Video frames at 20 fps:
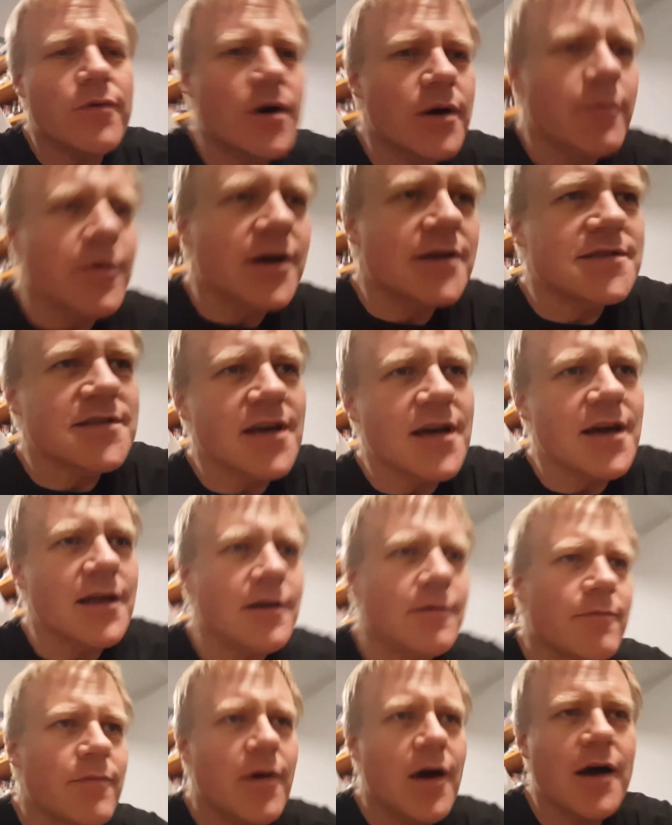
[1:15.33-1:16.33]
what am I
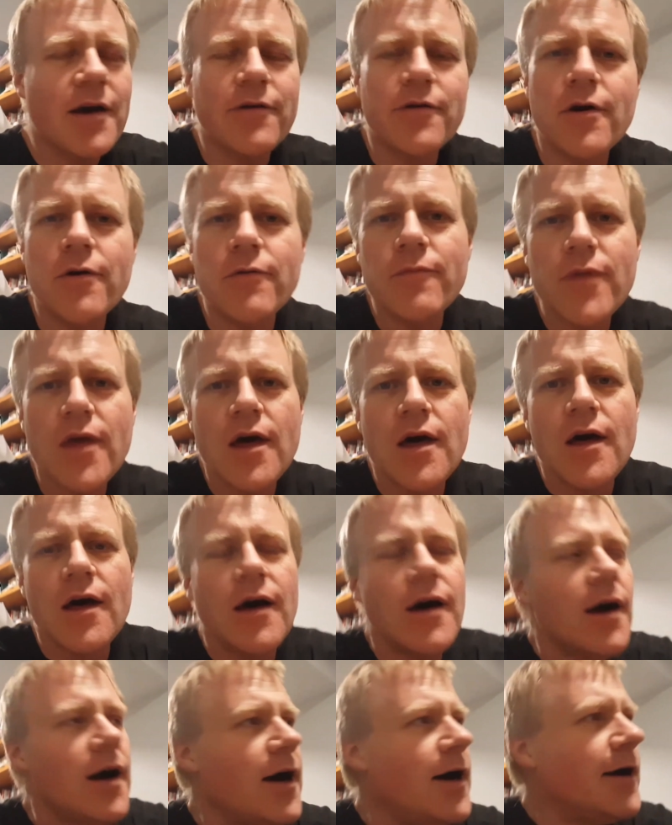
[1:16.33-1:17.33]
saying? I don't
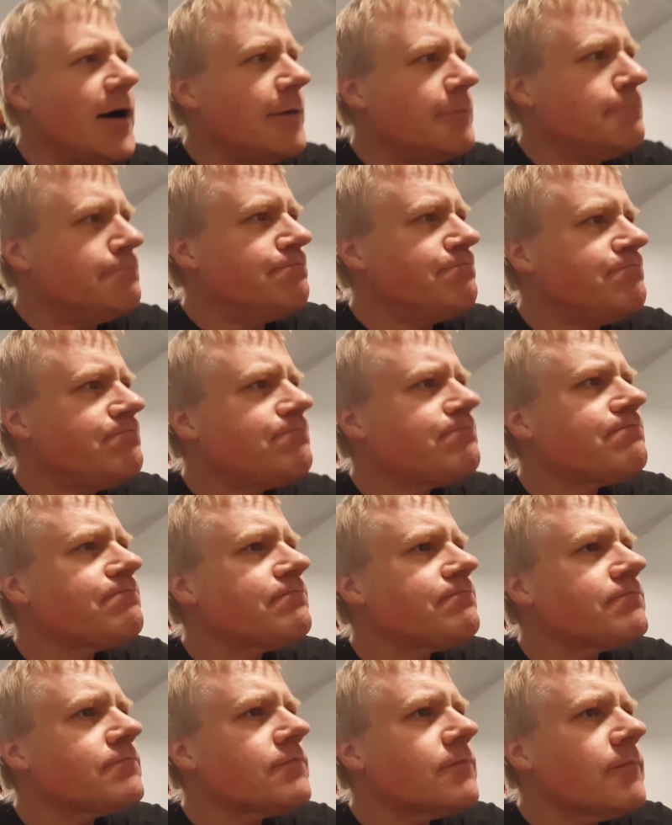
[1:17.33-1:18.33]
know.
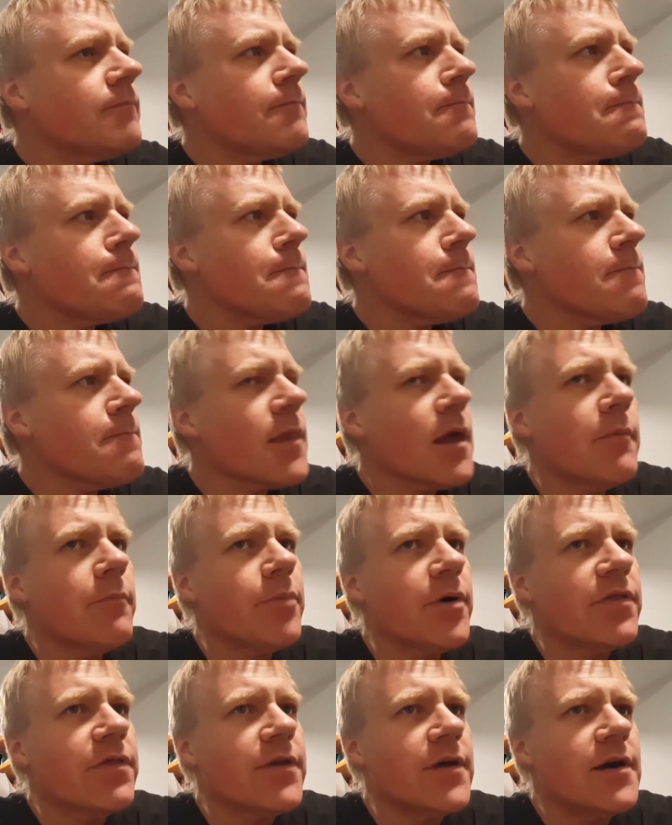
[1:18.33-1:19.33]

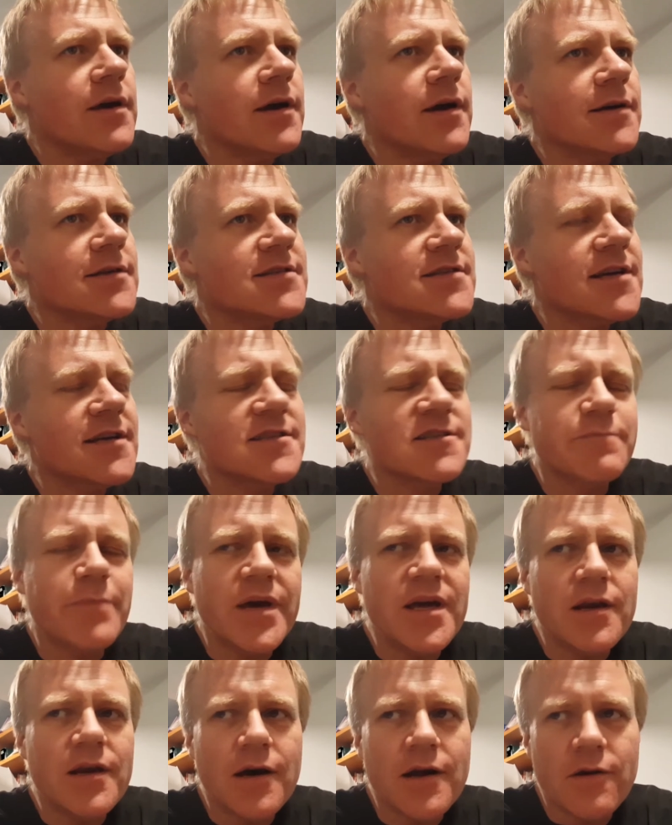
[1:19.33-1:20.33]
But the sense
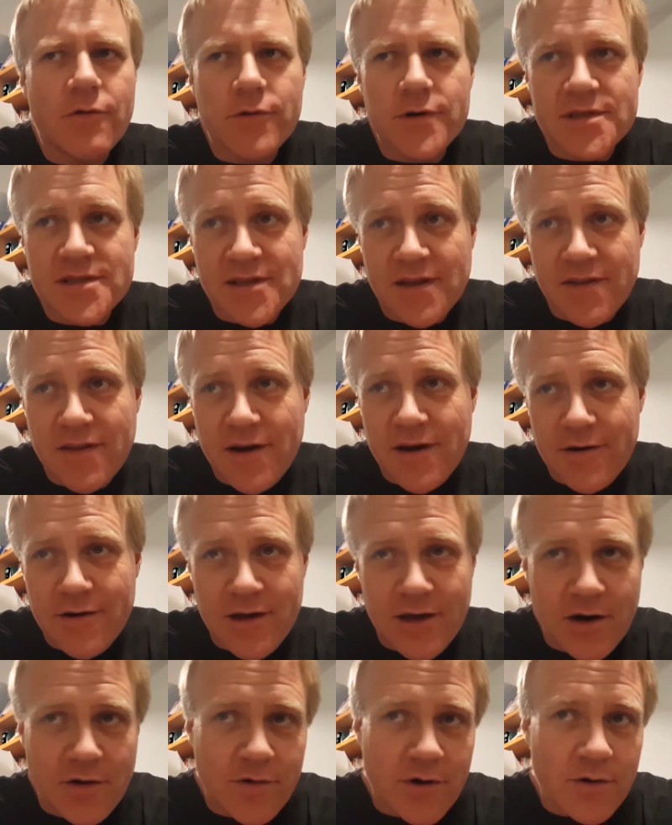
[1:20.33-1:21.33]
peanut always in there,
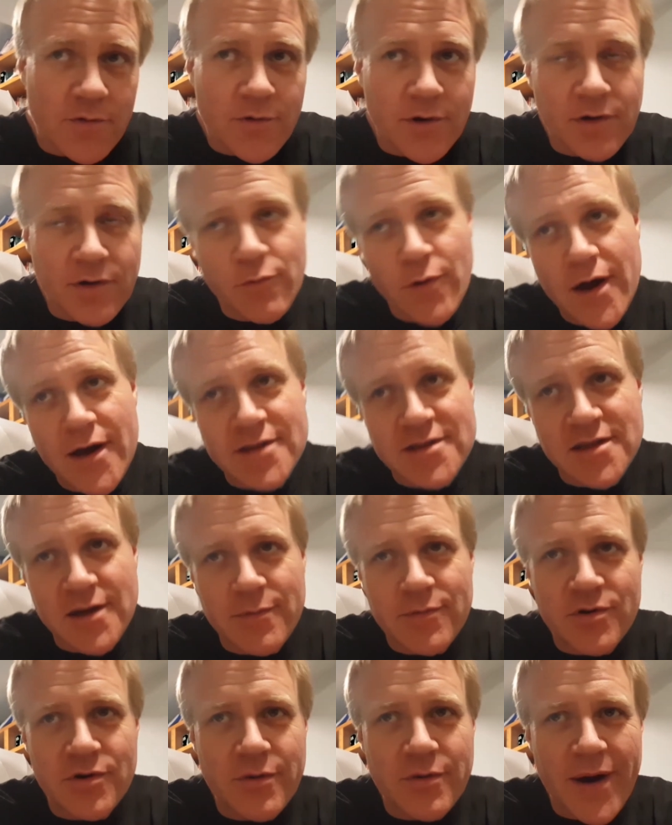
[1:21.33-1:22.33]
you know, it would raise
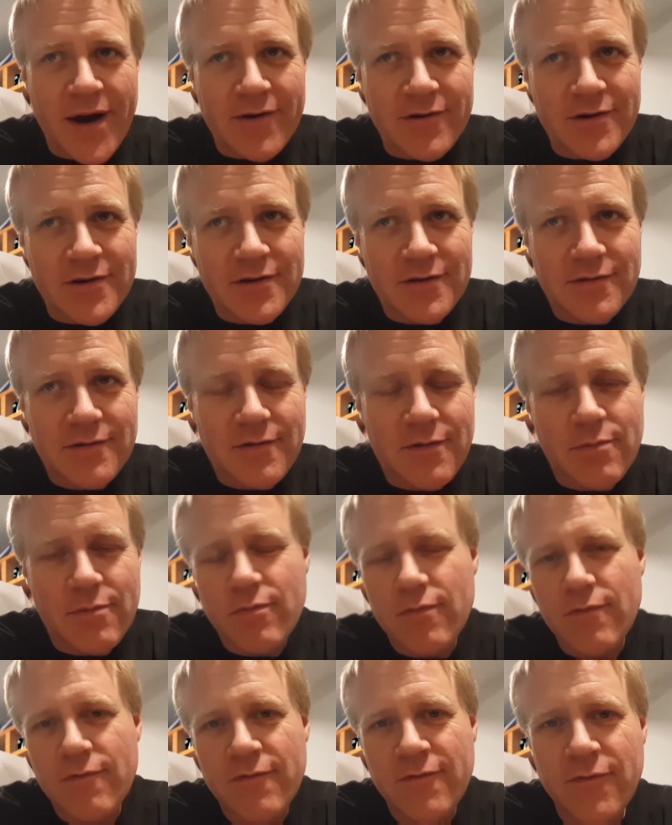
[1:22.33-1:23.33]
up to about
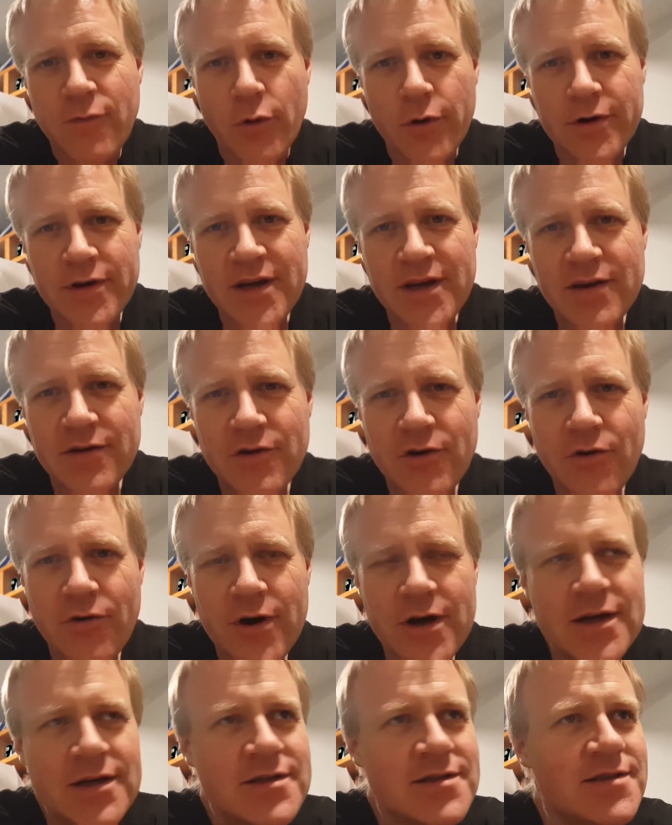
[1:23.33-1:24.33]
14
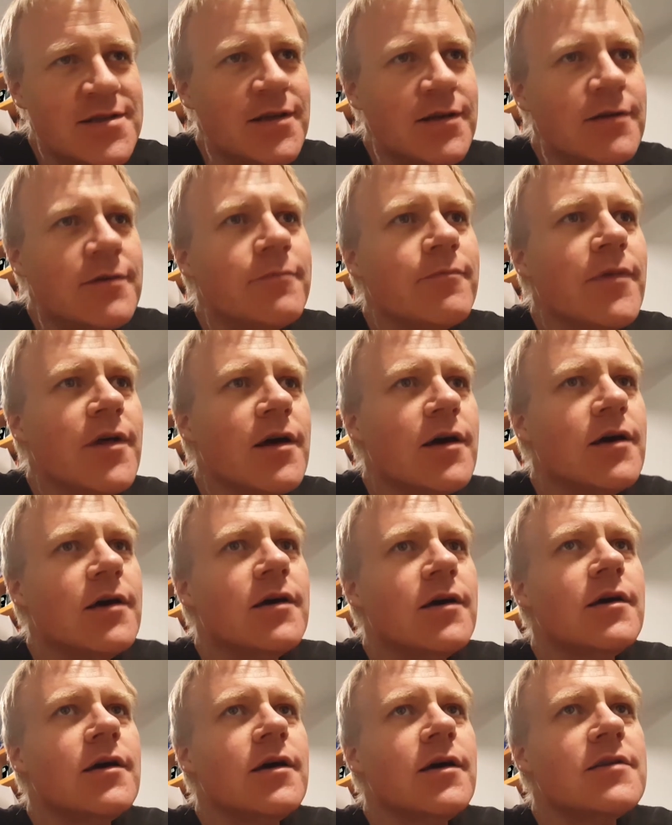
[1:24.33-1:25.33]
degrees, and
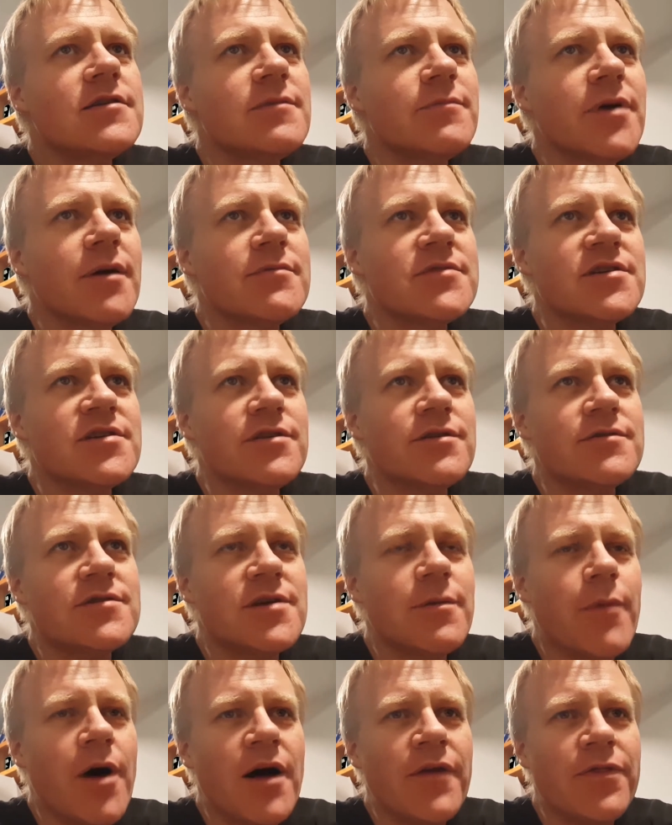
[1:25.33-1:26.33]
sometimes it'd do
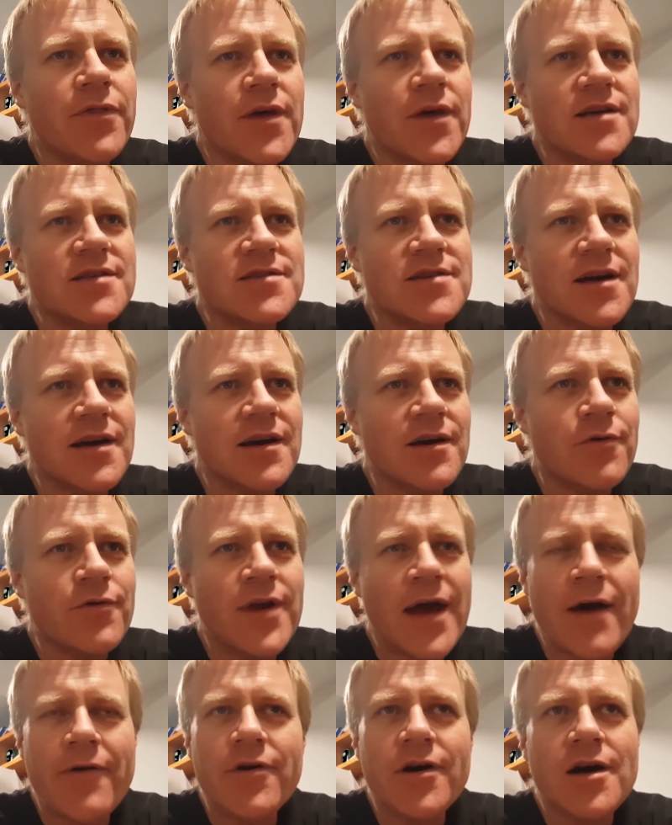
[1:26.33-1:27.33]
some odd things, like go
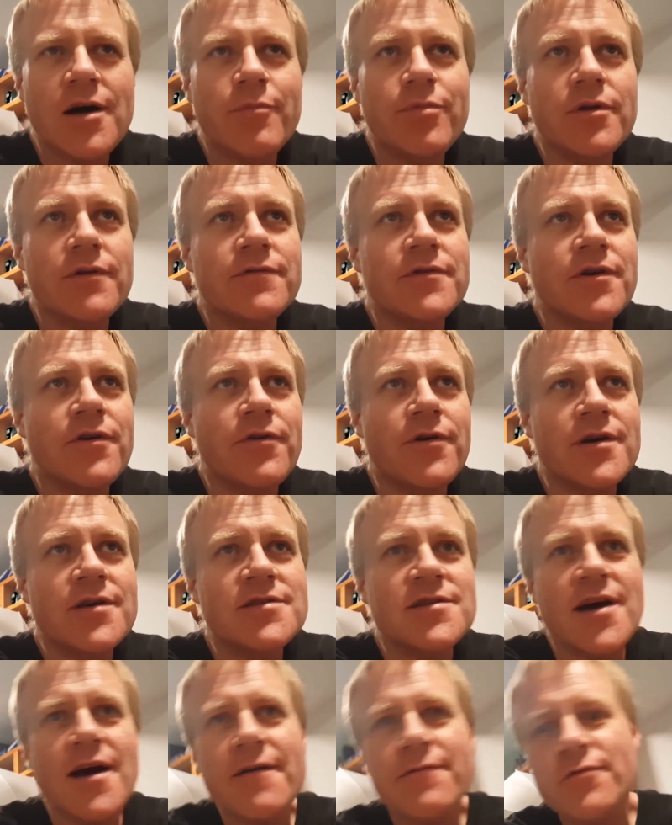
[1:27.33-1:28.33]
down a couple of
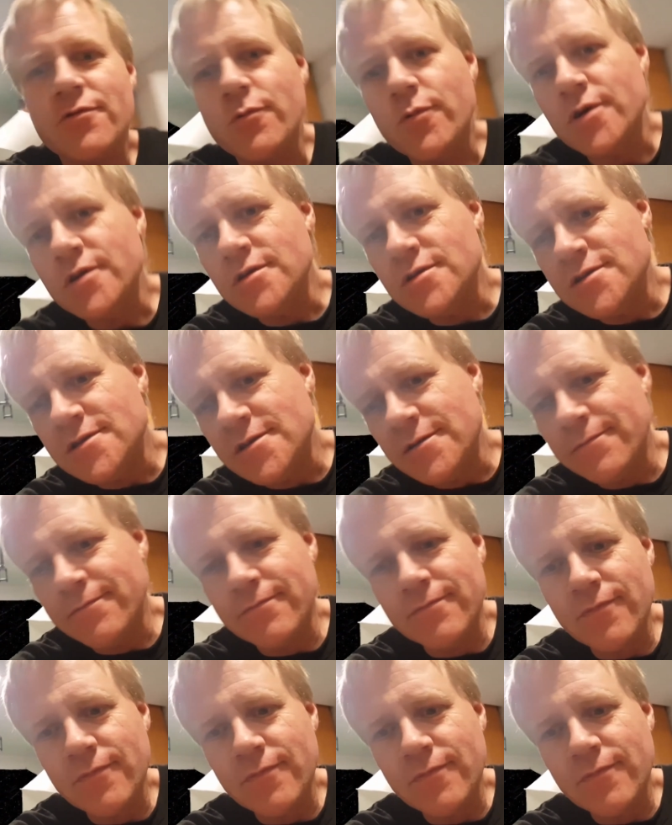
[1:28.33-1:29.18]
degrees afterwards.